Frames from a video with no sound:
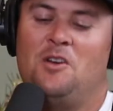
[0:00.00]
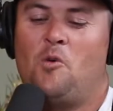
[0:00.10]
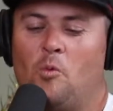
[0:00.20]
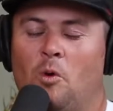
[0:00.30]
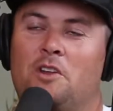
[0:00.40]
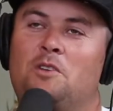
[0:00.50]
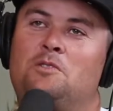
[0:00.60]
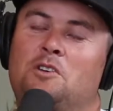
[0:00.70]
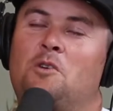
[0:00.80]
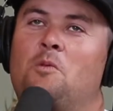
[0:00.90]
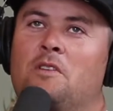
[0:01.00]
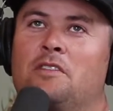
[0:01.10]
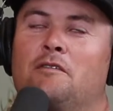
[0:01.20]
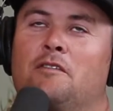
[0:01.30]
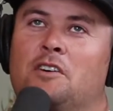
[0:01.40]
What do you do with
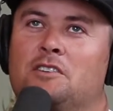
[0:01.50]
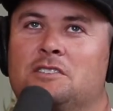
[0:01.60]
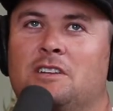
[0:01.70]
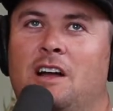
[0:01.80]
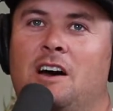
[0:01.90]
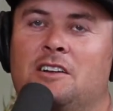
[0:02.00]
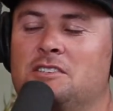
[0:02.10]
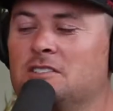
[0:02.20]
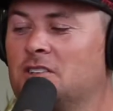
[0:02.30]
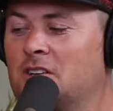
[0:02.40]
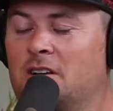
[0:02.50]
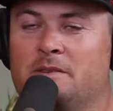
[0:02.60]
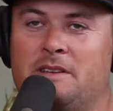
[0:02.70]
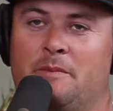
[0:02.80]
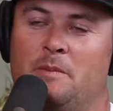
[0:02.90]
the verse, and I ought to just look it up
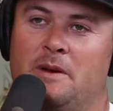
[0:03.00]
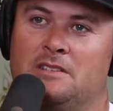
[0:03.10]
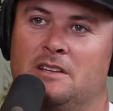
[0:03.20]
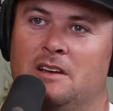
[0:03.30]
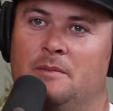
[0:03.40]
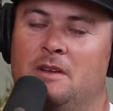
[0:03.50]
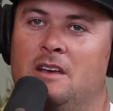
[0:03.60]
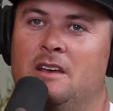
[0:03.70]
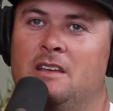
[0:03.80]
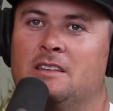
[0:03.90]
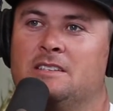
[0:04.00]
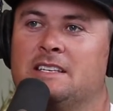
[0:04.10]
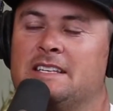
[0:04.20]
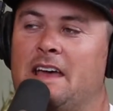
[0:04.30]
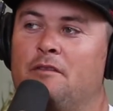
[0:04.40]
because I'm going to mess it up, that
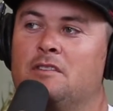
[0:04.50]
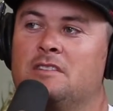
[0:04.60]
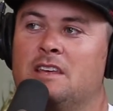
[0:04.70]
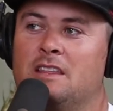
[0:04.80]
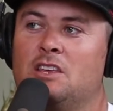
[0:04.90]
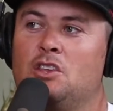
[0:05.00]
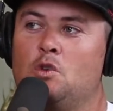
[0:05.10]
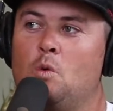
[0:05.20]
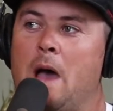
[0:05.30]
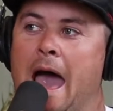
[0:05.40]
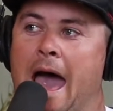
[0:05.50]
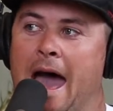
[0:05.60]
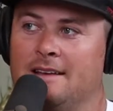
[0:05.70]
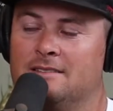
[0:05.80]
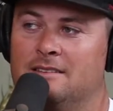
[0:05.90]
says everything that you
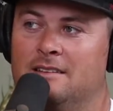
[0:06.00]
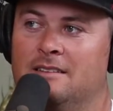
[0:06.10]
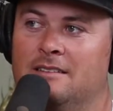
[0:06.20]
ask